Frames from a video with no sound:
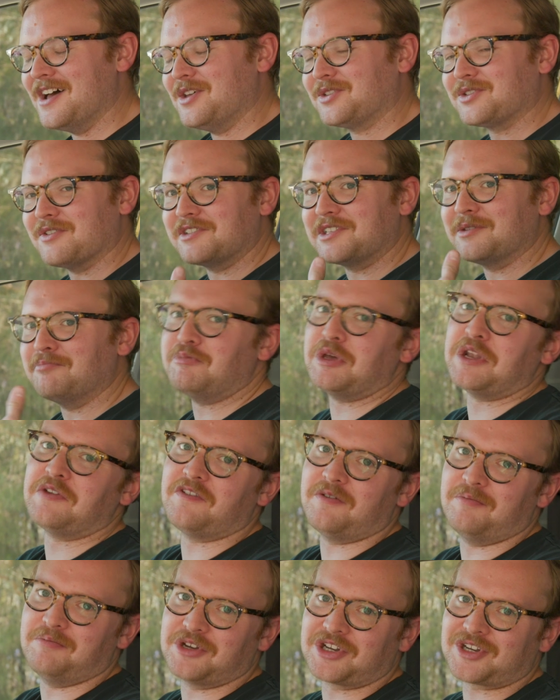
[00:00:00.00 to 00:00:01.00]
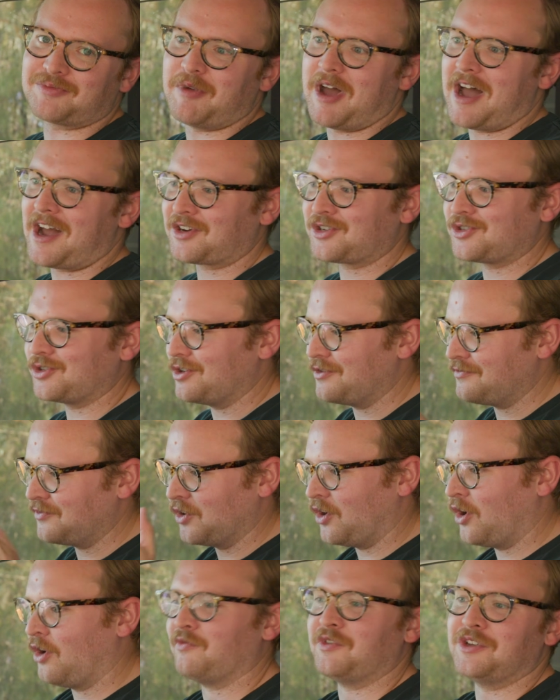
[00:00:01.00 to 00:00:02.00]
So it's a bit of a mishmash of
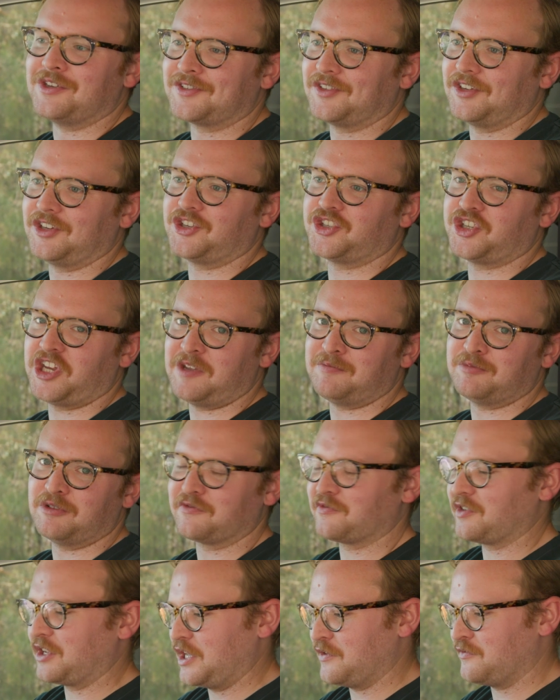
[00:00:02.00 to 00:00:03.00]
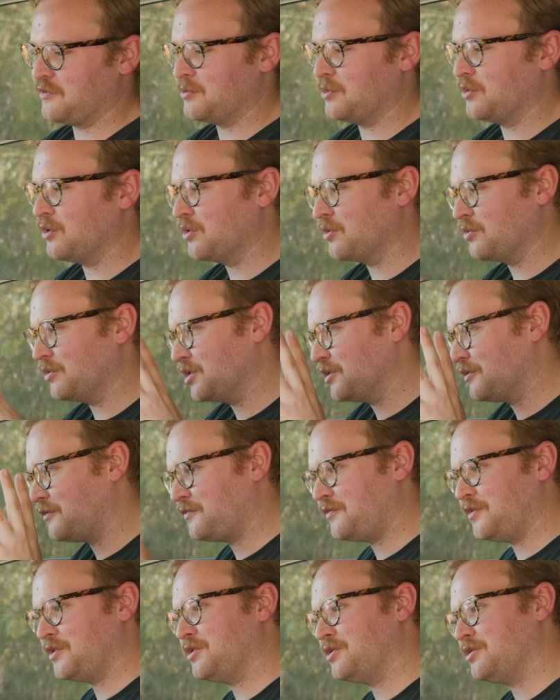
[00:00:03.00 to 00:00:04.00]
the obviously cheap and forgivable with a
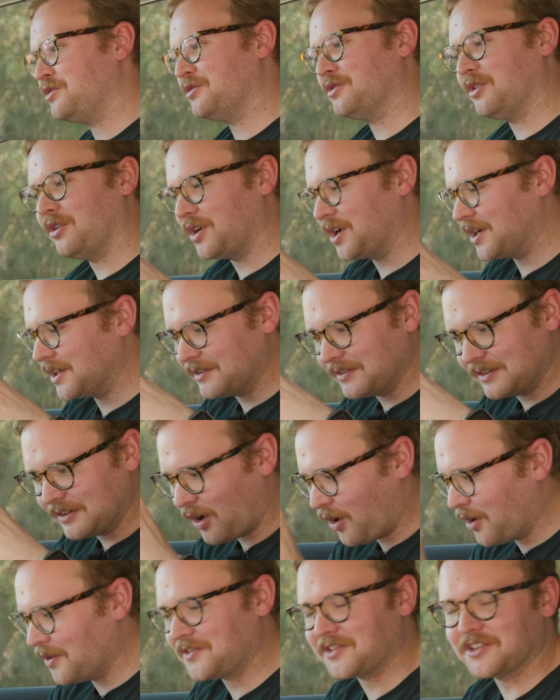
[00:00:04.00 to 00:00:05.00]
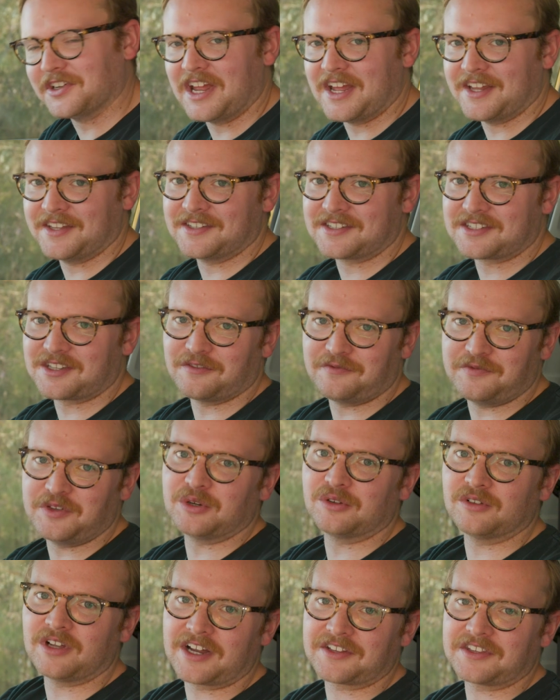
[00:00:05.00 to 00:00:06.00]
few odds and ends that
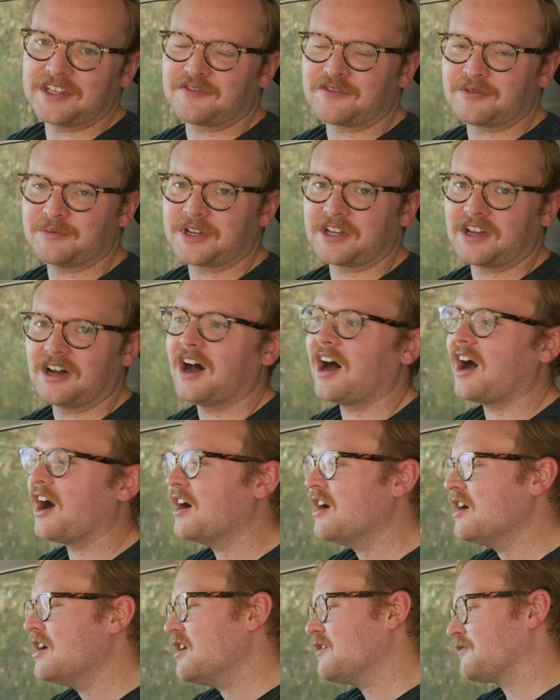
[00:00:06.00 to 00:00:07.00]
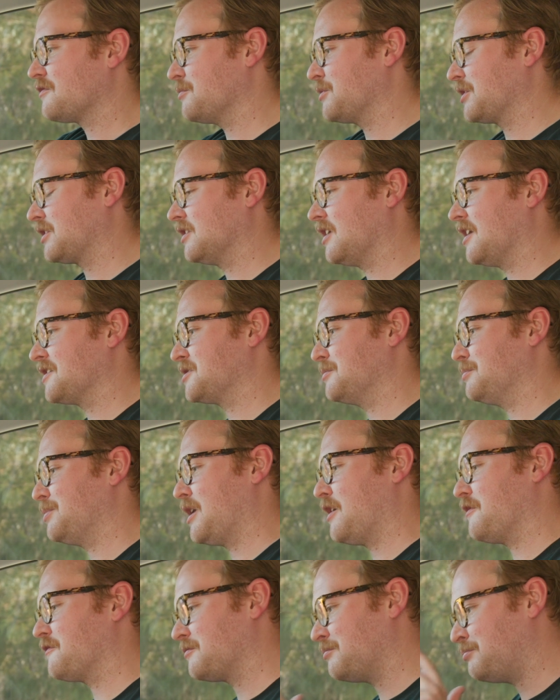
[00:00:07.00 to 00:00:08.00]
feel like they're from a car from the class
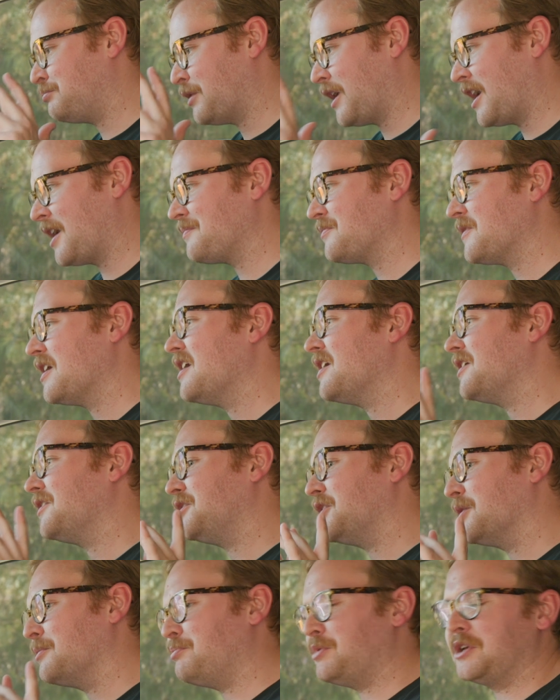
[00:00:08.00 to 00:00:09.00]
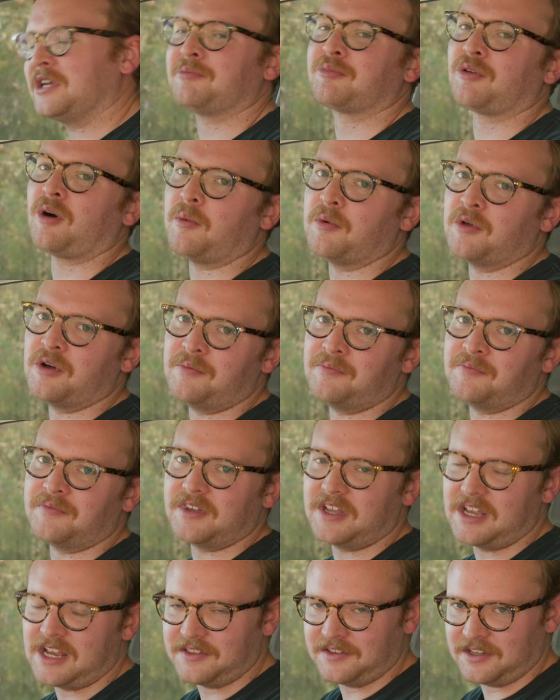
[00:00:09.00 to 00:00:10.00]
above. But the big problem
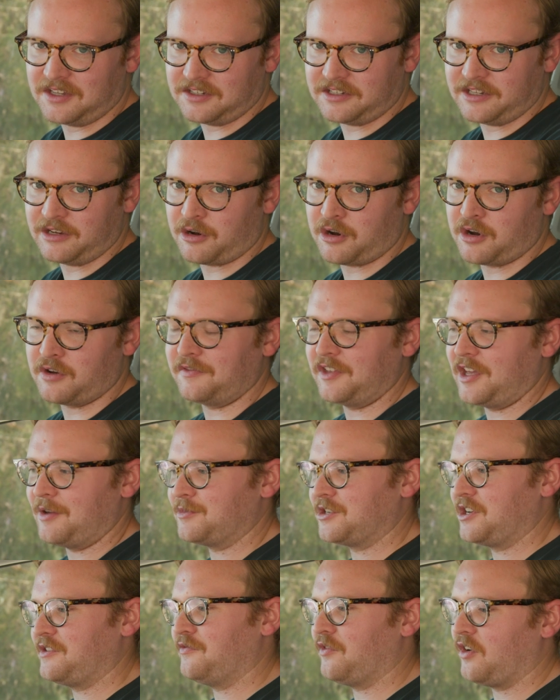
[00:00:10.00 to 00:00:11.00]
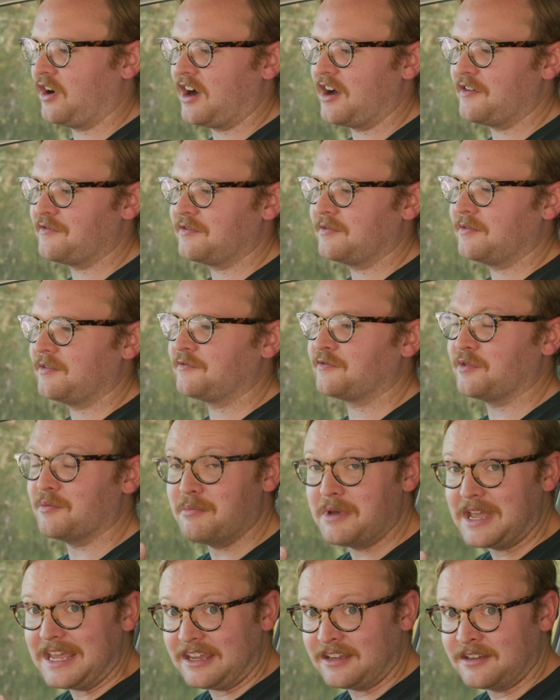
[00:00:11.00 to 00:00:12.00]
in the interior of the MG5 for
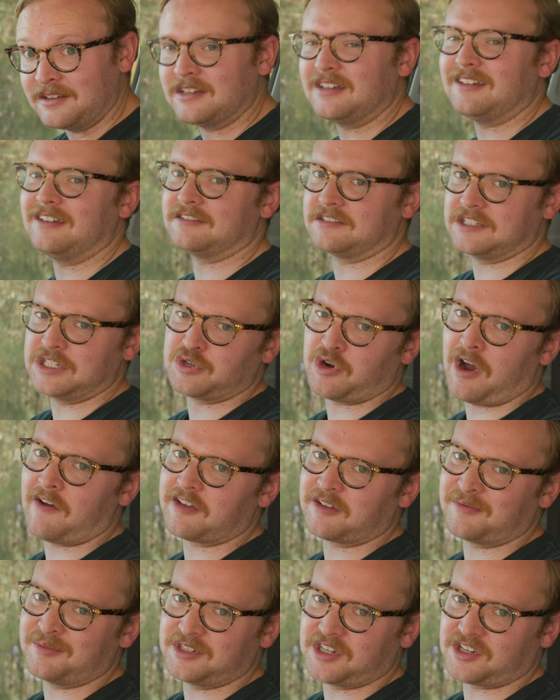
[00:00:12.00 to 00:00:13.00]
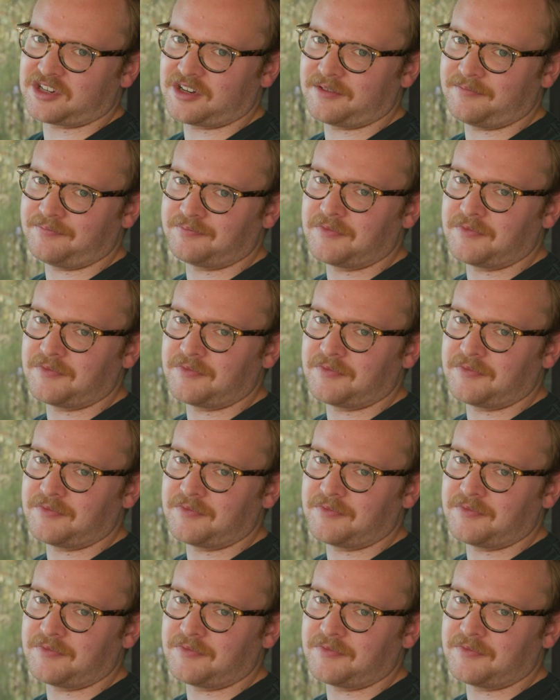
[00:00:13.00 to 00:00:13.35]
me is the driving position.